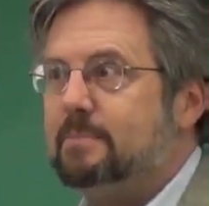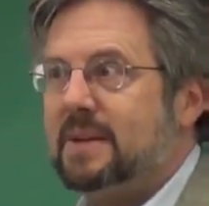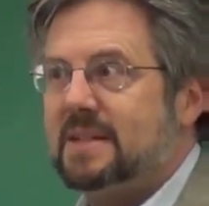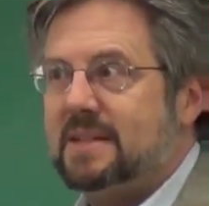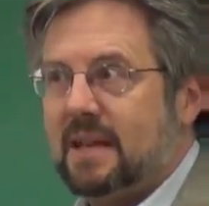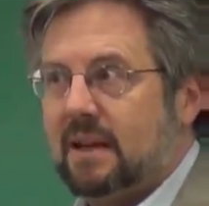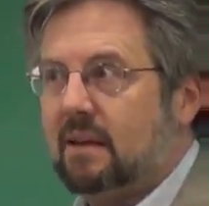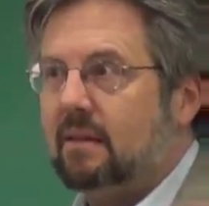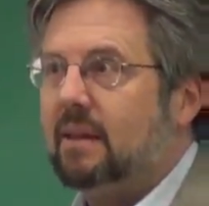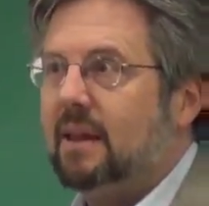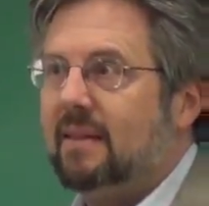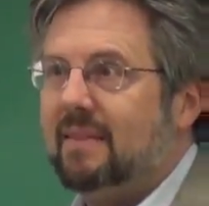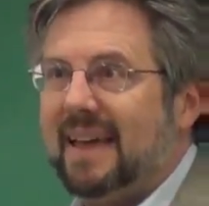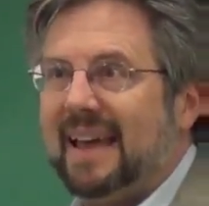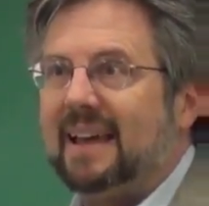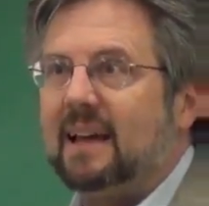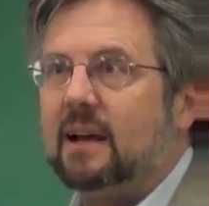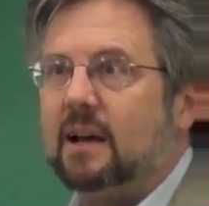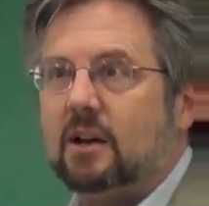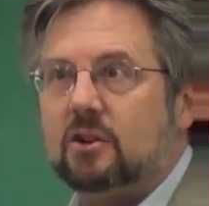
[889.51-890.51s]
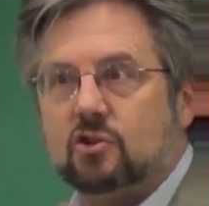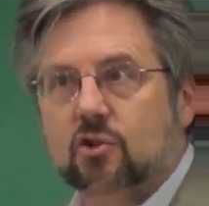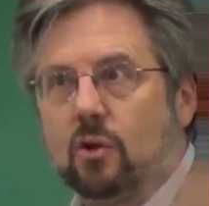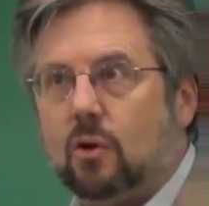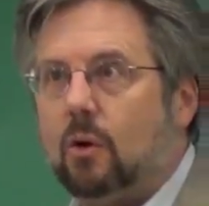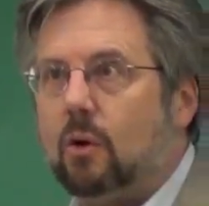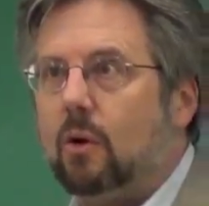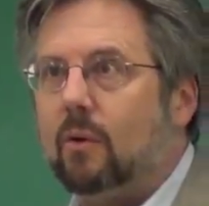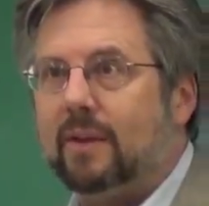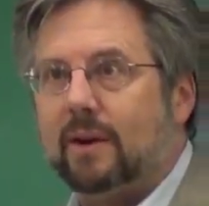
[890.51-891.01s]
Particularly, they can
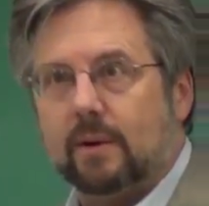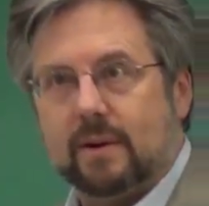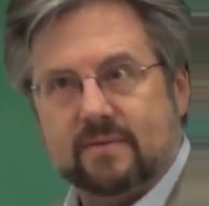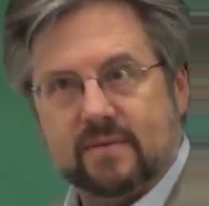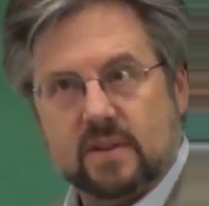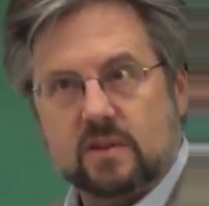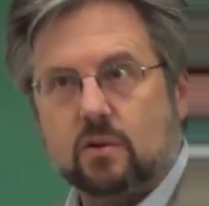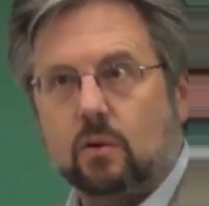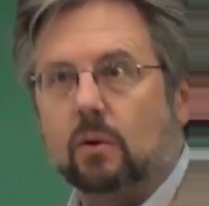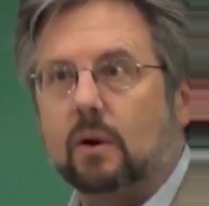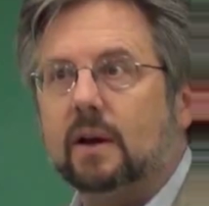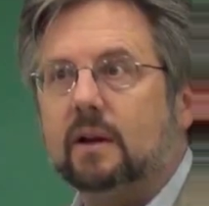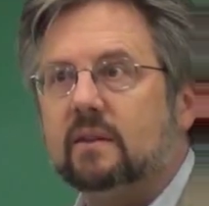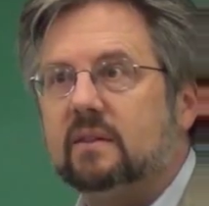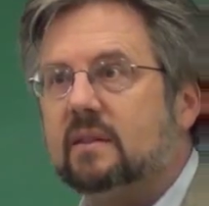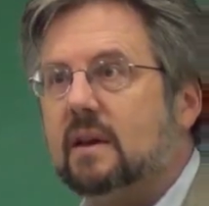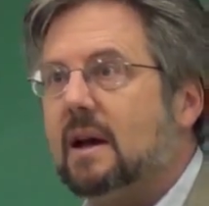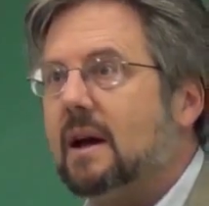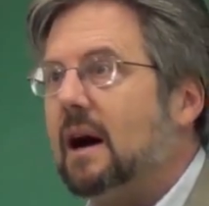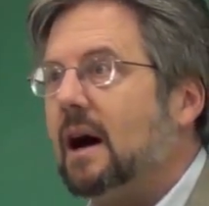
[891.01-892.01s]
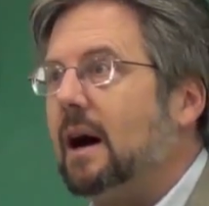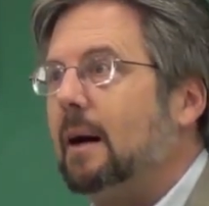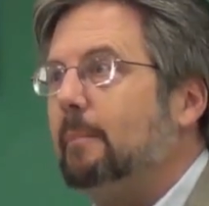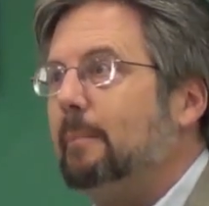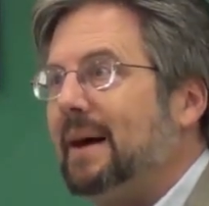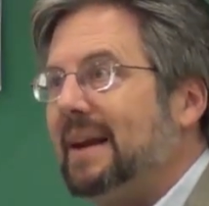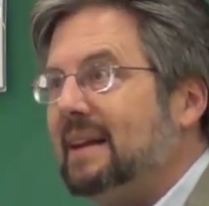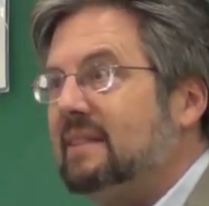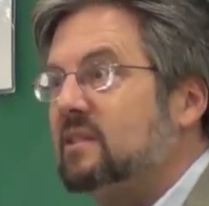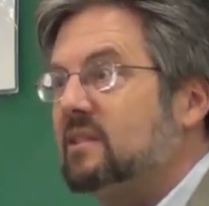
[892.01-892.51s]
control their inventories.
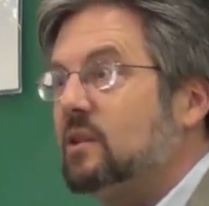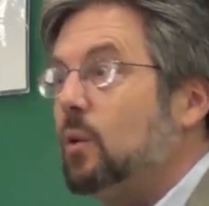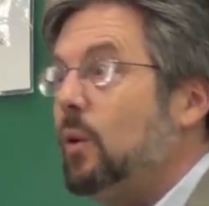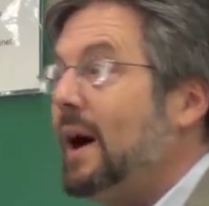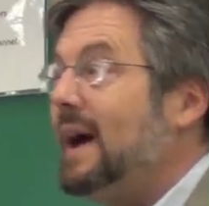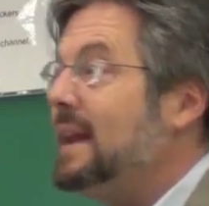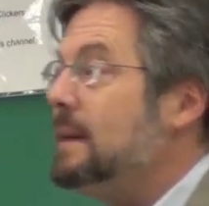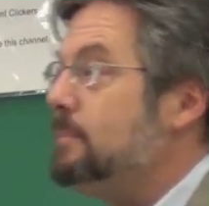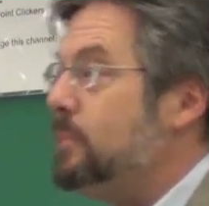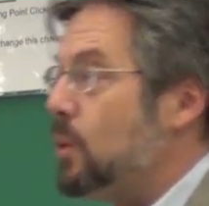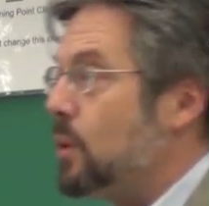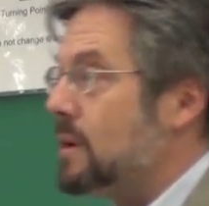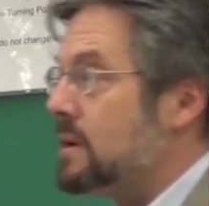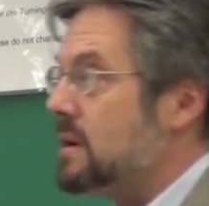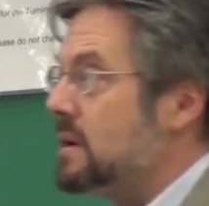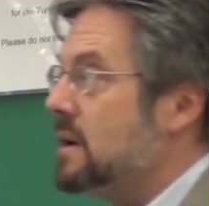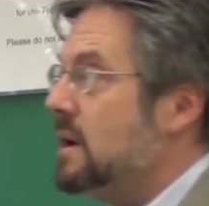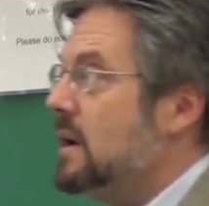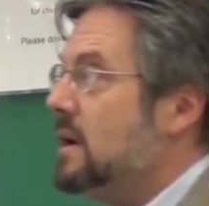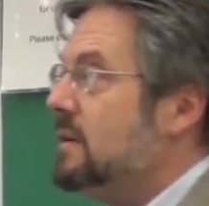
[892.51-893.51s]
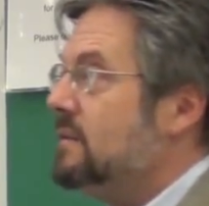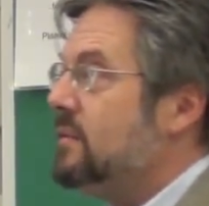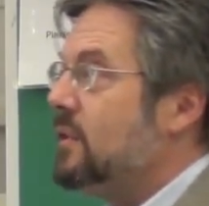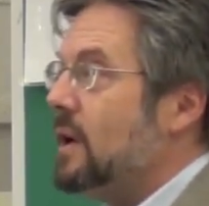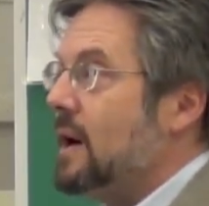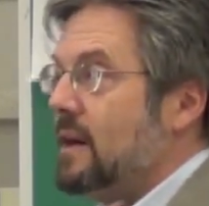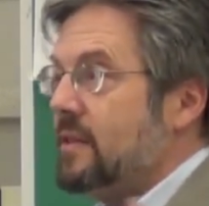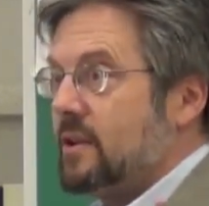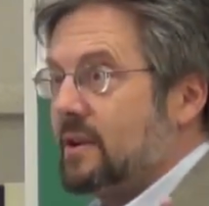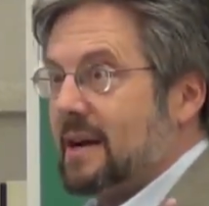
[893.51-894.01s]
But it's quite important
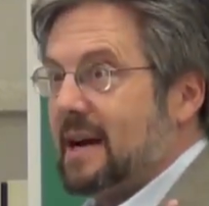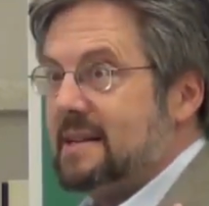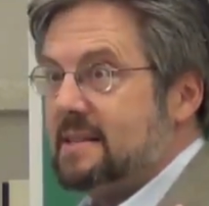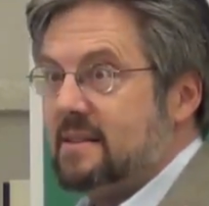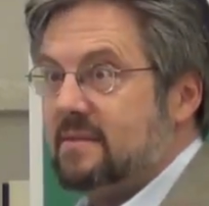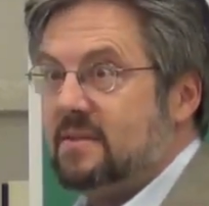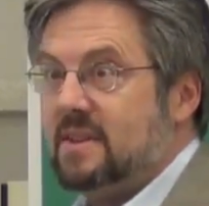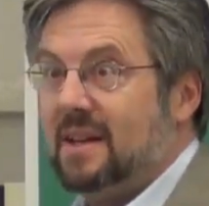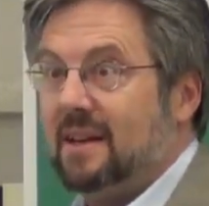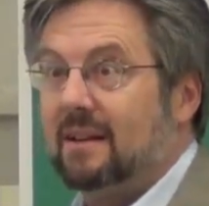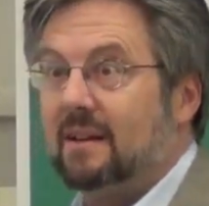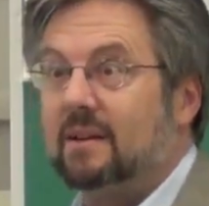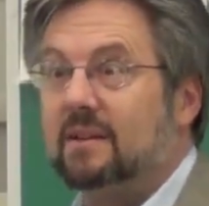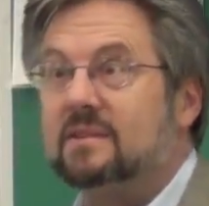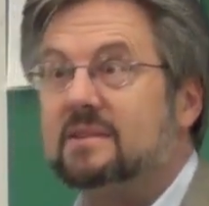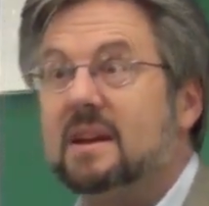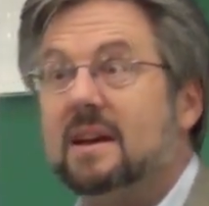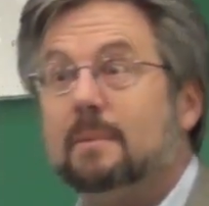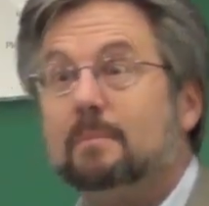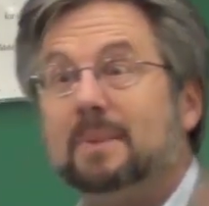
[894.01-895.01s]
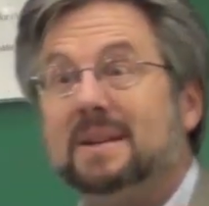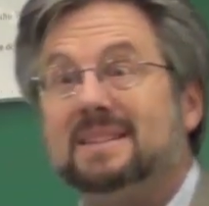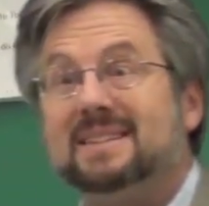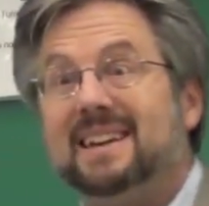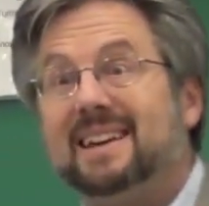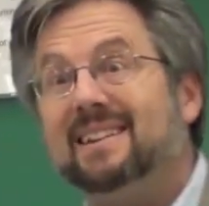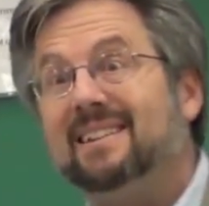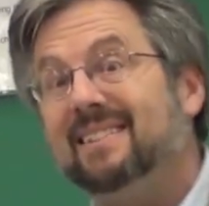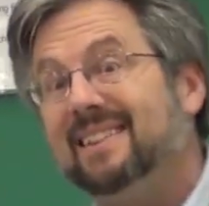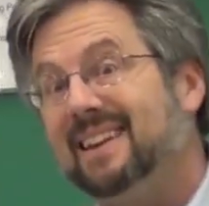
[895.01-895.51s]
for other kinds of dealers,
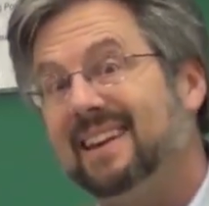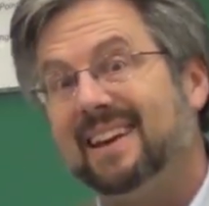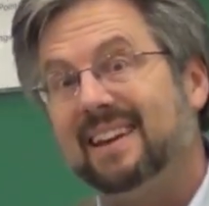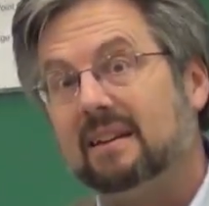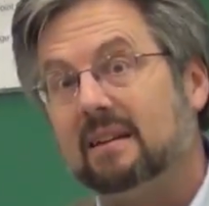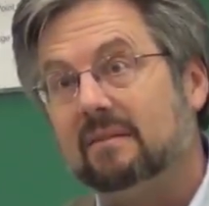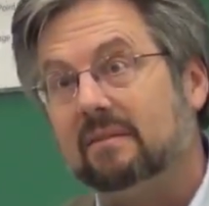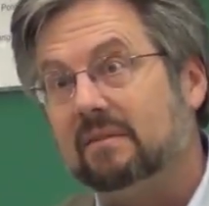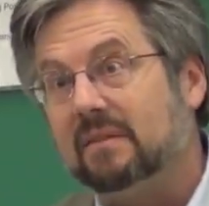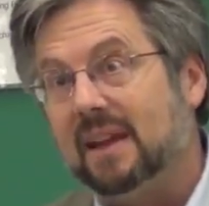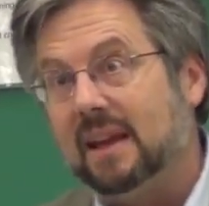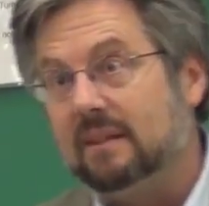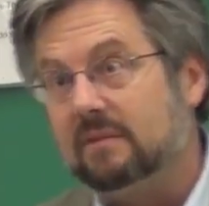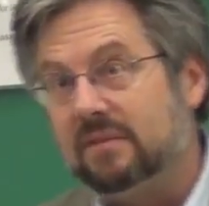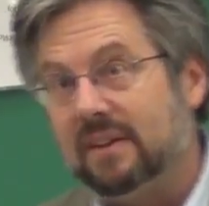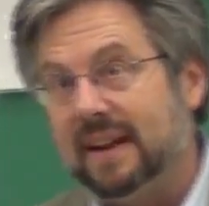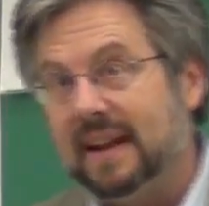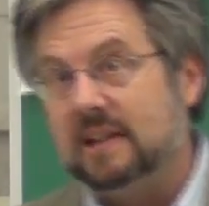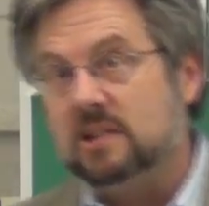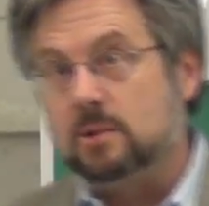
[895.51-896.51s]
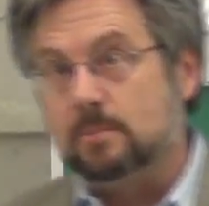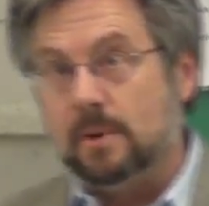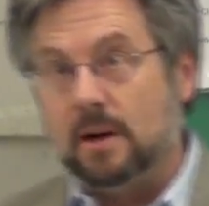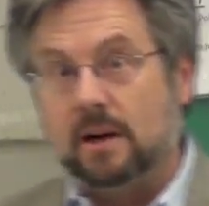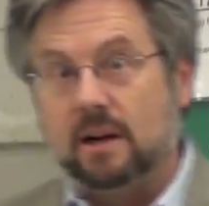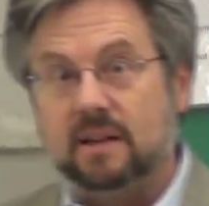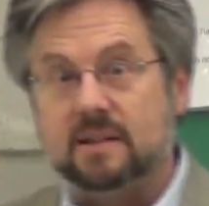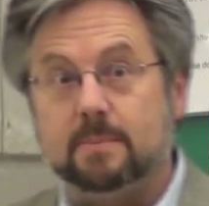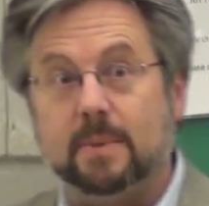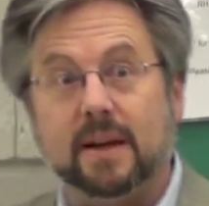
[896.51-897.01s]
particularly in financial
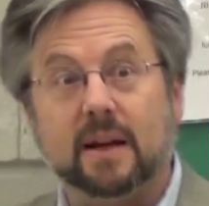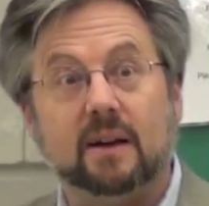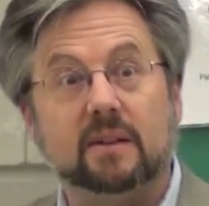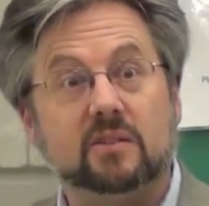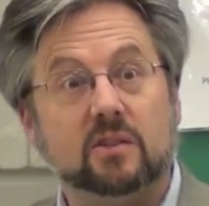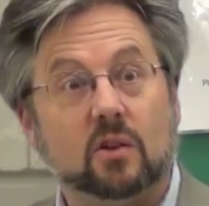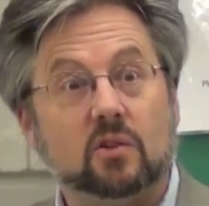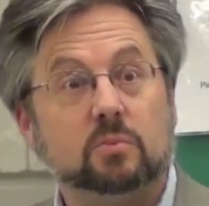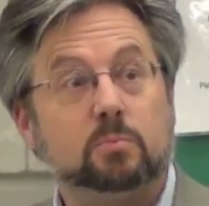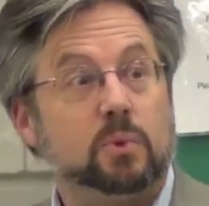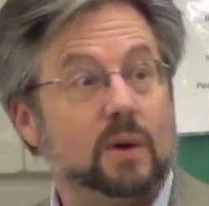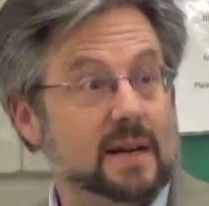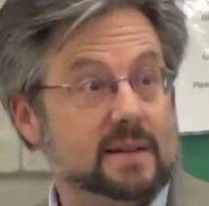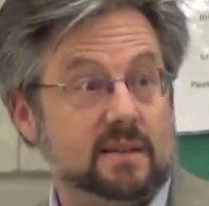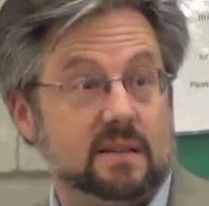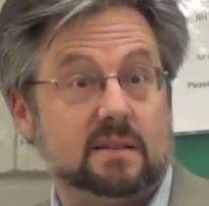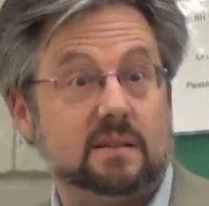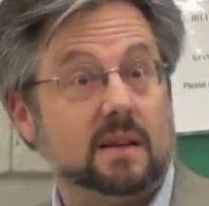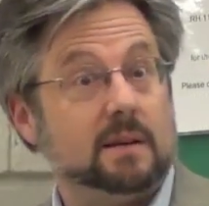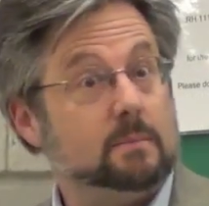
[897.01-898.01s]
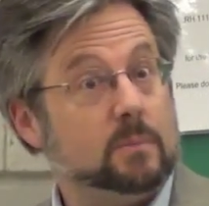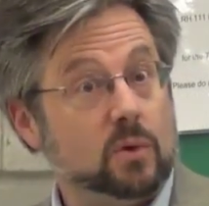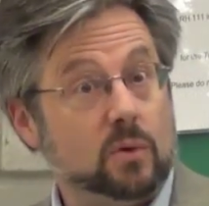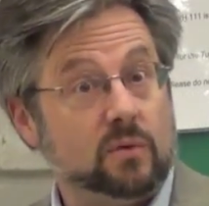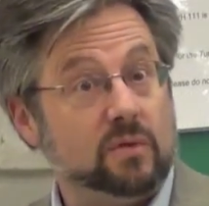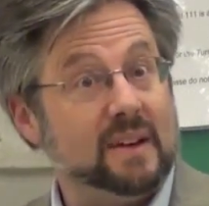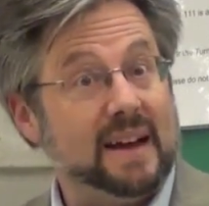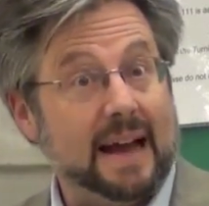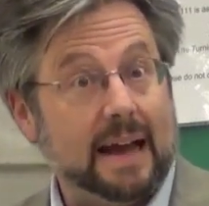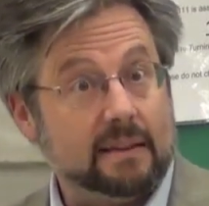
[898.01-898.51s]
markets, because those prices can
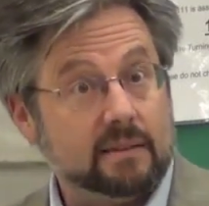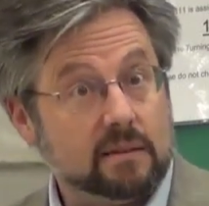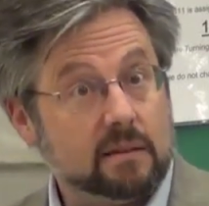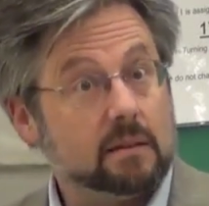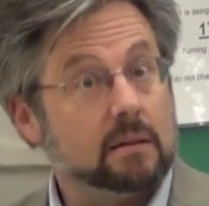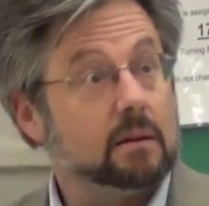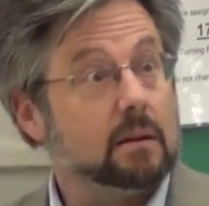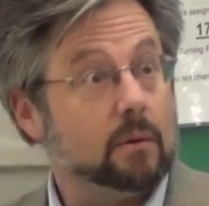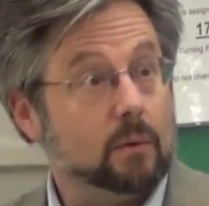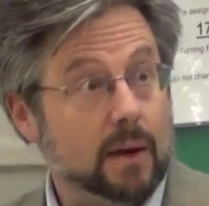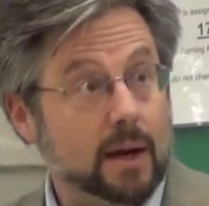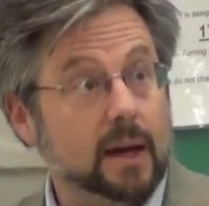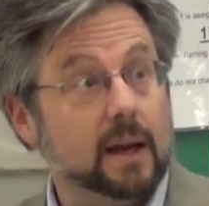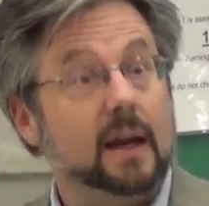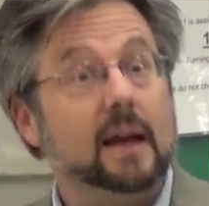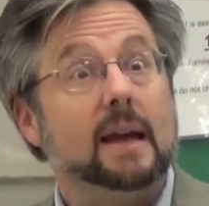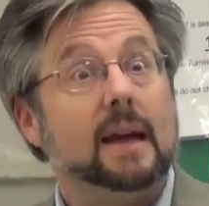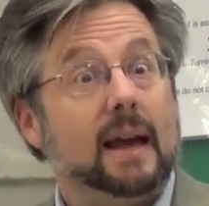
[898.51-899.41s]
move fast. Okay?